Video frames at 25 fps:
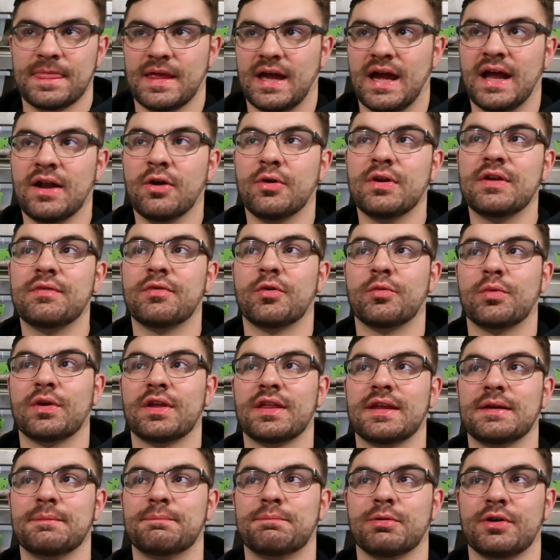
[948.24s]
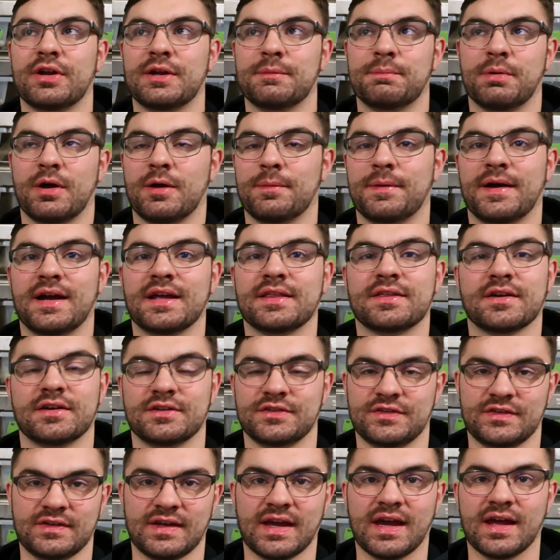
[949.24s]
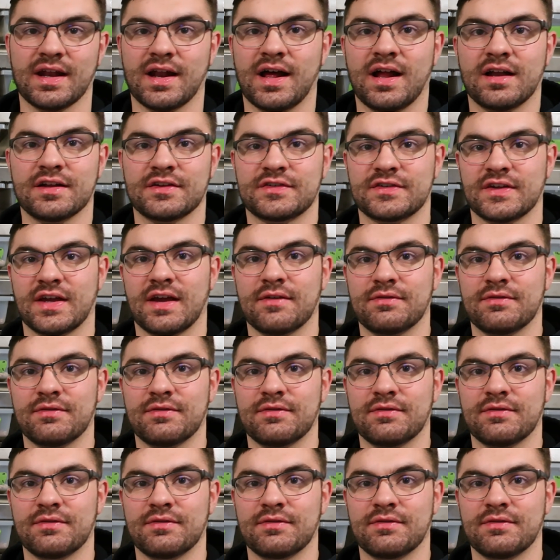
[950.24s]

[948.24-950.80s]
I don't even really breed ball pythons yet, honestly.